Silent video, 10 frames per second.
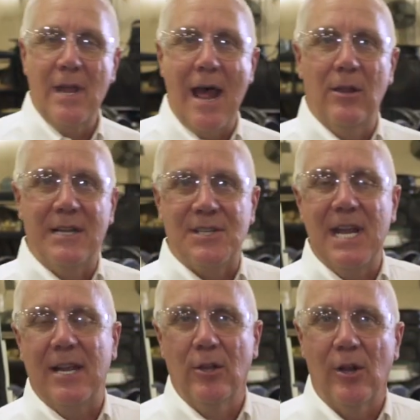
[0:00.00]
now let's
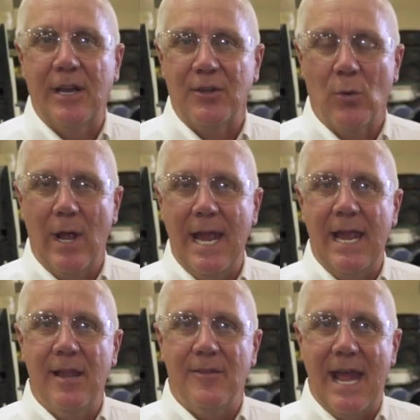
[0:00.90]
take a look at the
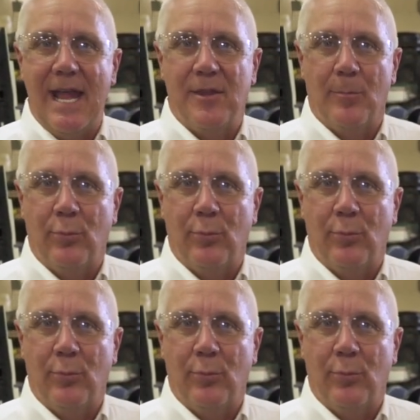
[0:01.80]
way that the